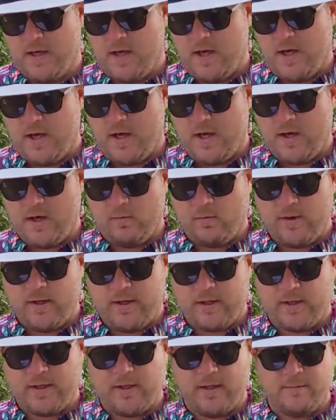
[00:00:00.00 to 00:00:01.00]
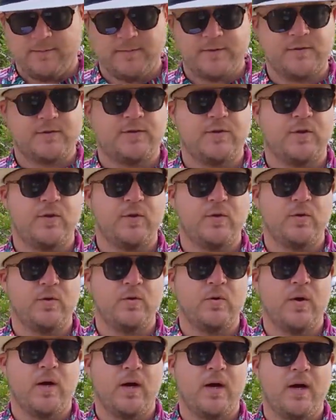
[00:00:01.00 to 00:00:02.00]
When it comes
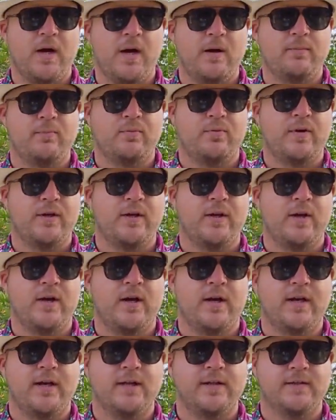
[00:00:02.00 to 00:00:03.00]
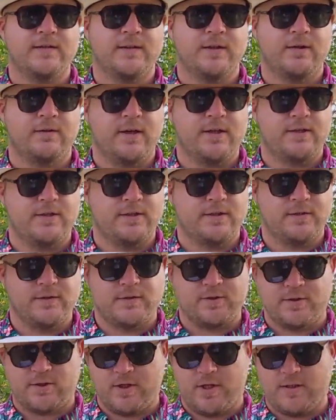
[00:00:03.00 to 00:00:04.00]
to pre-light considerations
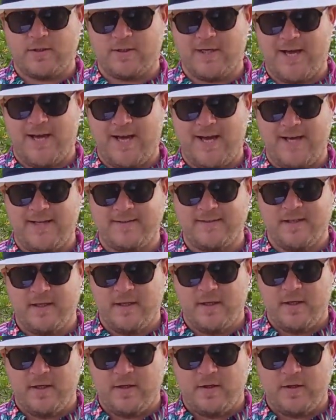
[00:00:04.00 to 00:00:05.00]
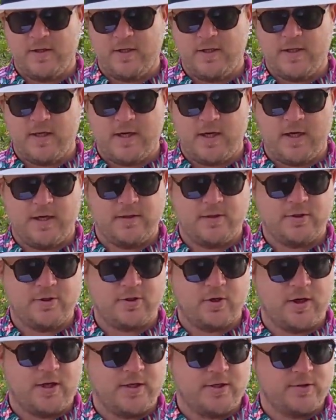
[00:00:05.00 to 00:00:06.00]
such as the
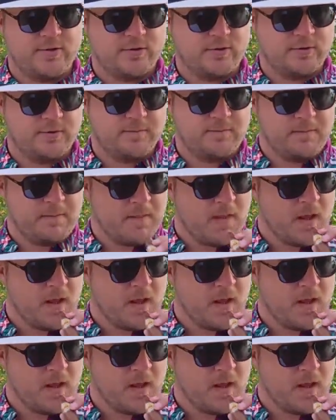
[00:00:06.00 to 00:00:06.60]
dry draw,